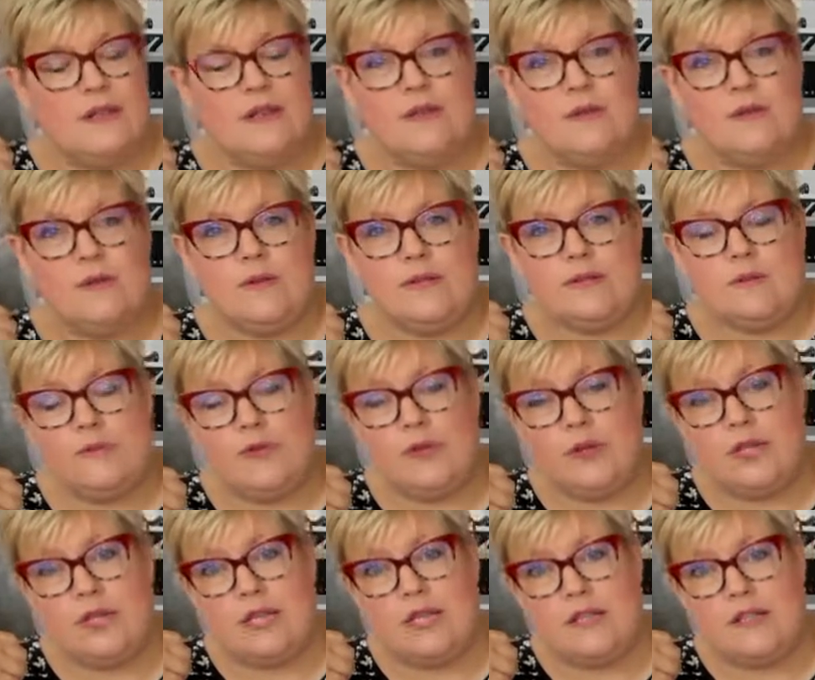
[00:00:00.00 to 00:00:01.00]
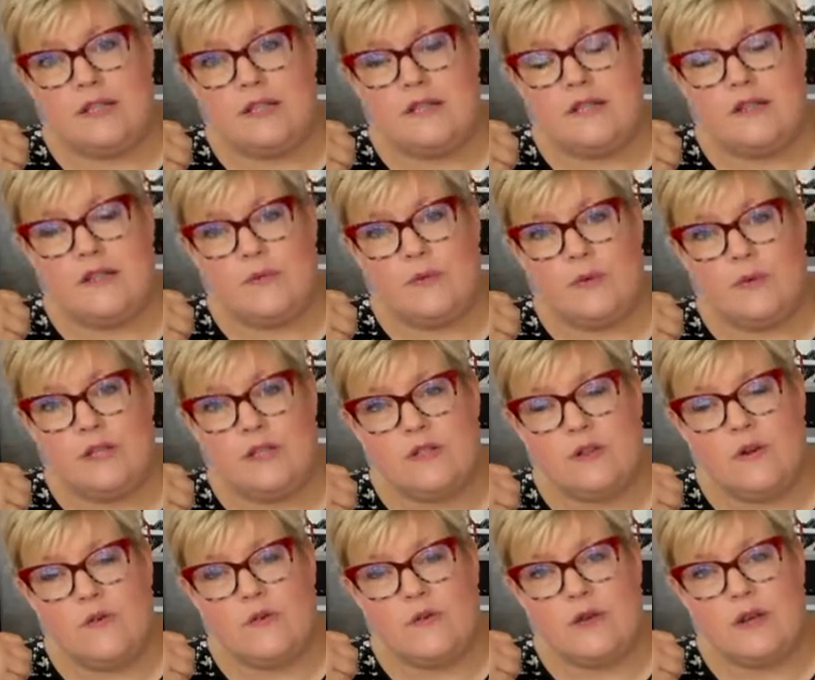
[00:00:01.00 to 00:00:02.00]
You simply can reach
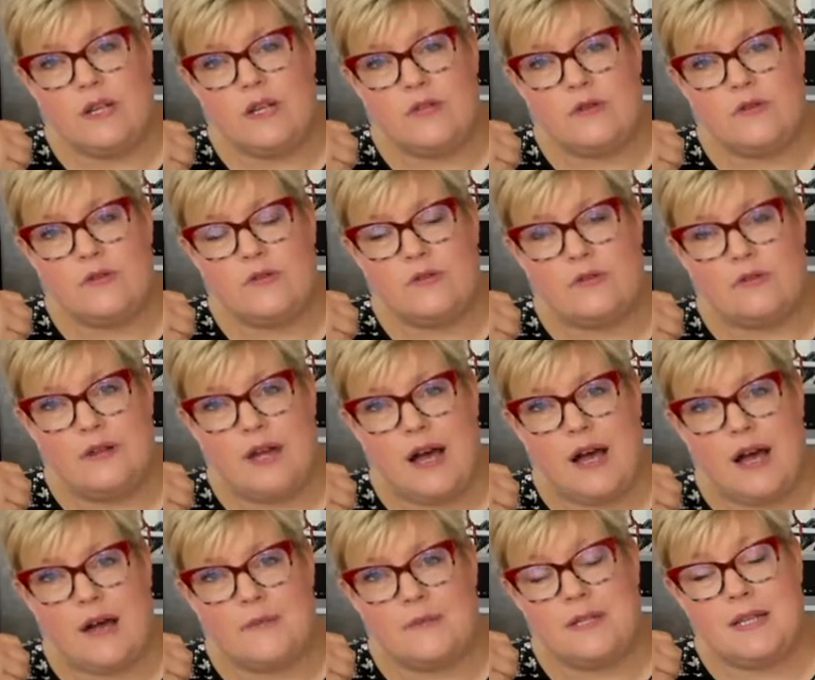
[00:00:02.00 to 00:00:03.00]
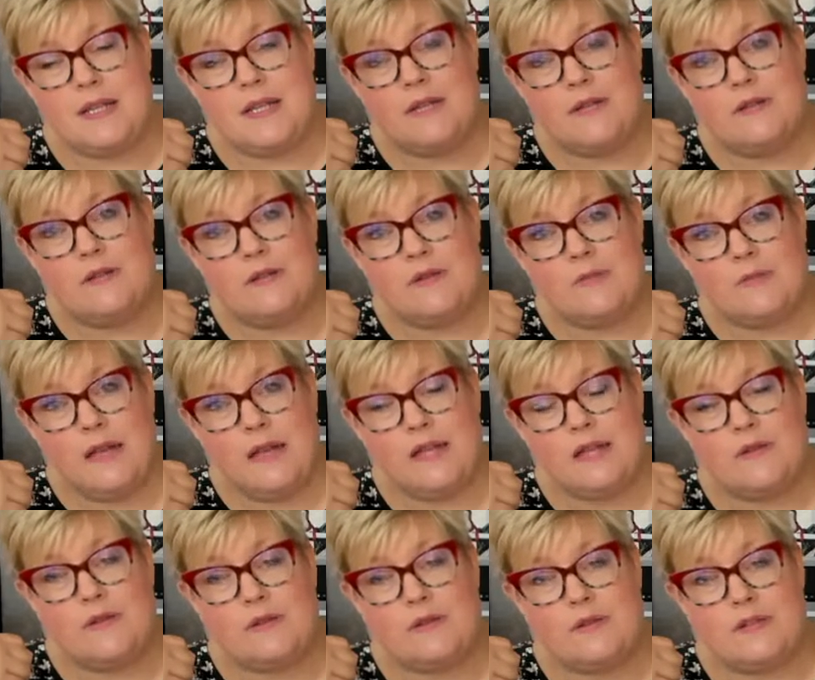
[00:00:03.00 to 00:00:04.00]
over and use your knobs, and you can make
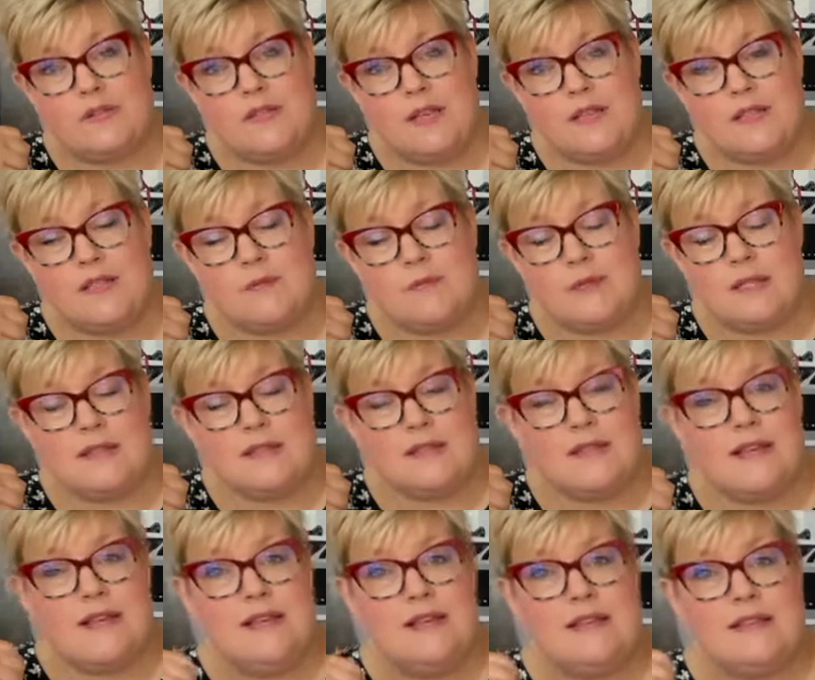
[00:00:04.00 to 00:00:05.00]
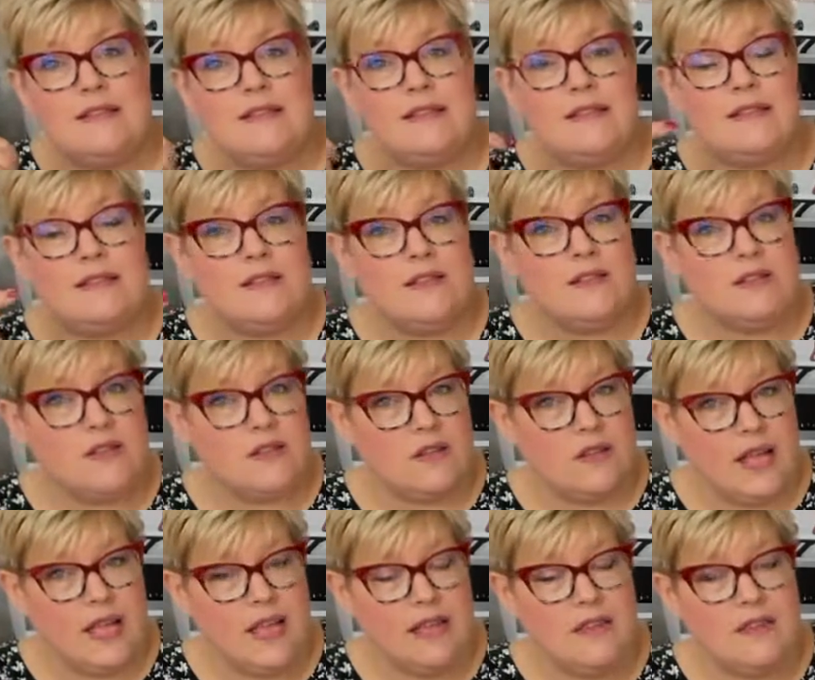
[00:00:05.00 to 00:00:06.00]
those adjustments to stitch
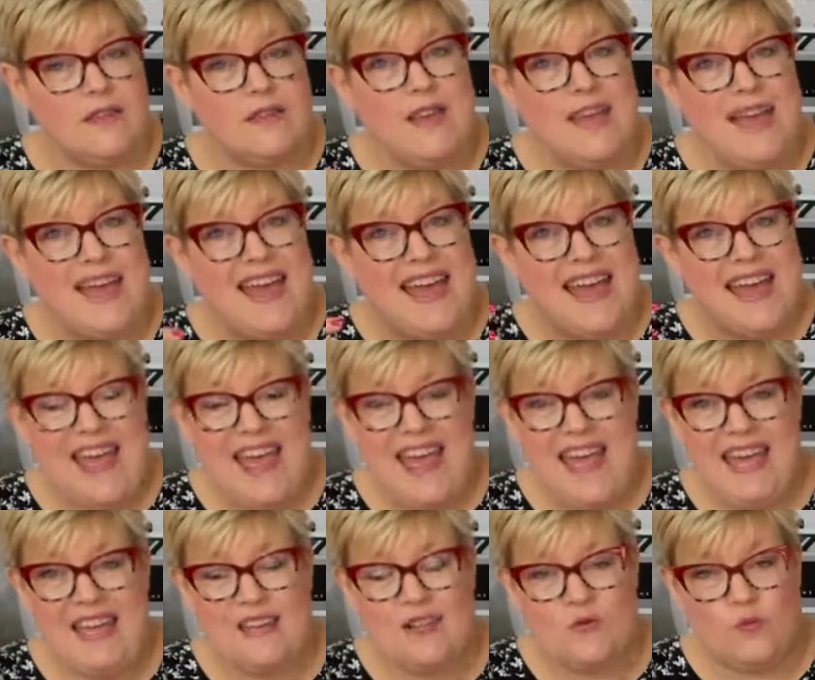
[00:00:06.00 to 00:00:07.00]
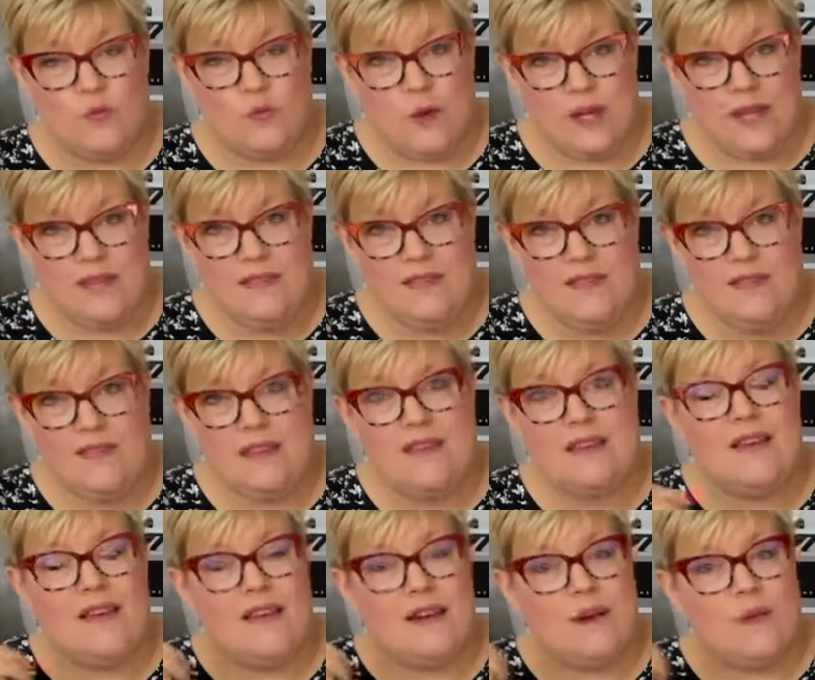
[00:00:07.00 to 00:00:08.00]
length and width
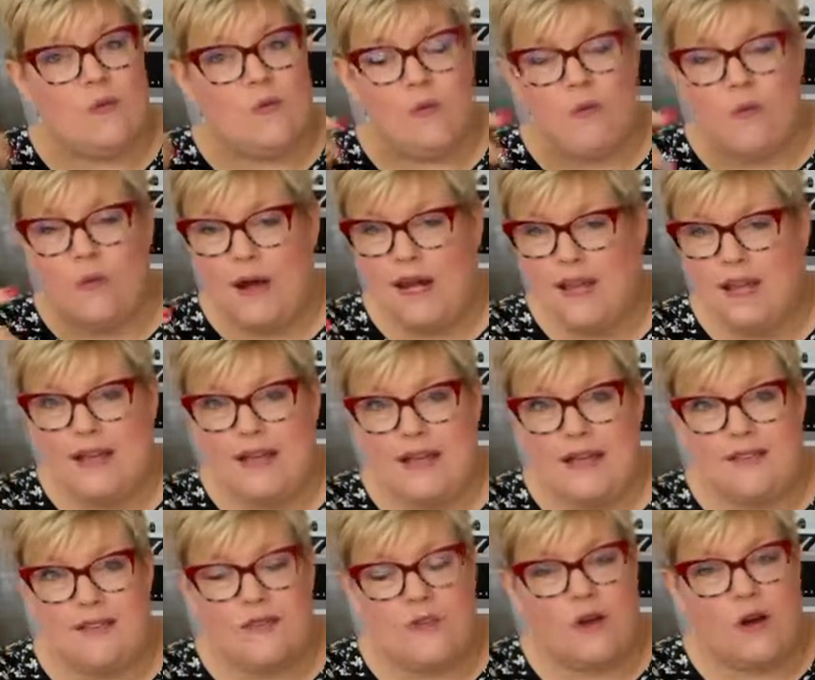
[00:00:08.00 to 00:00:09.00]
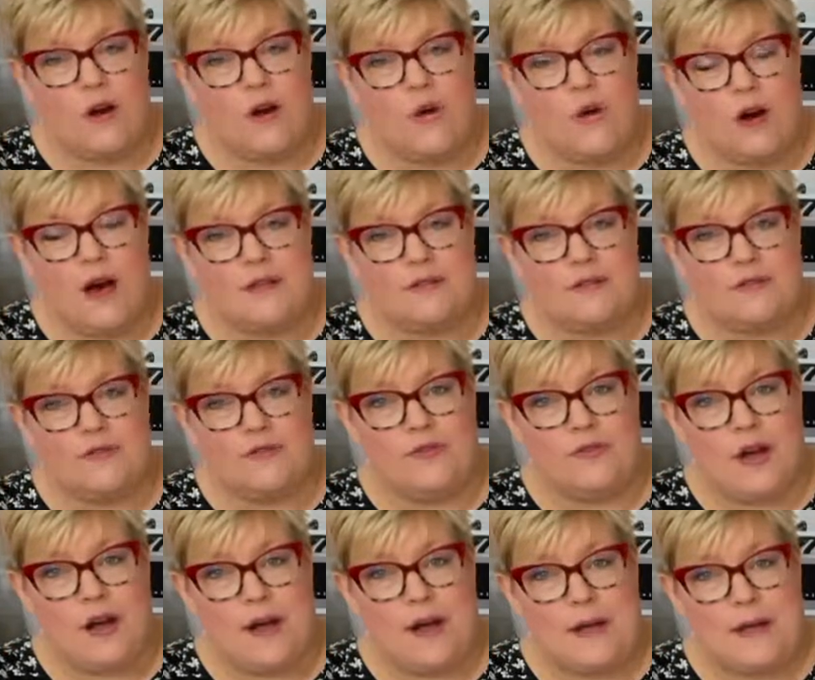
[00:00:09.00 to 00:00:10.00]
right as you go on the
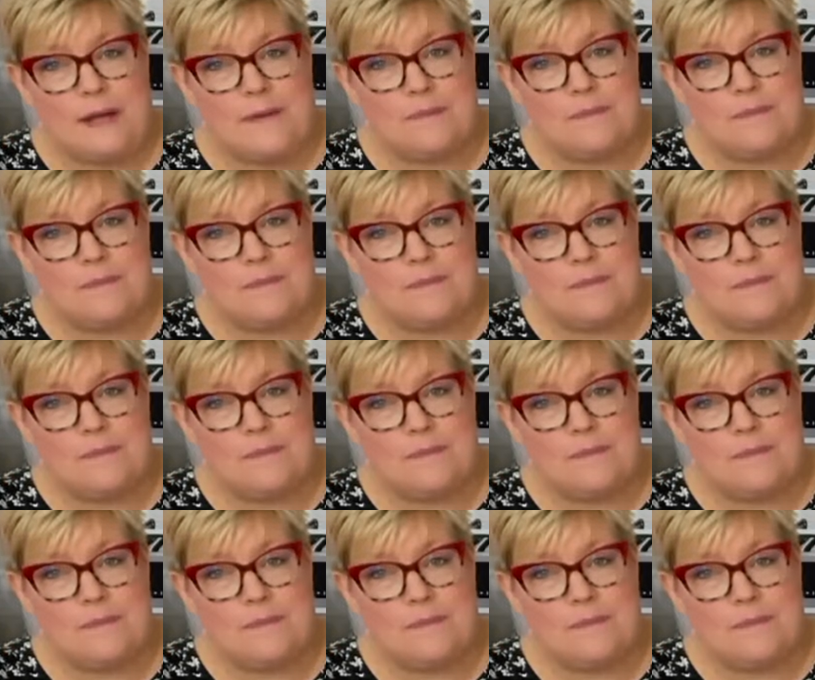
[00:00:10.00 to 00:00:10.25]
fly.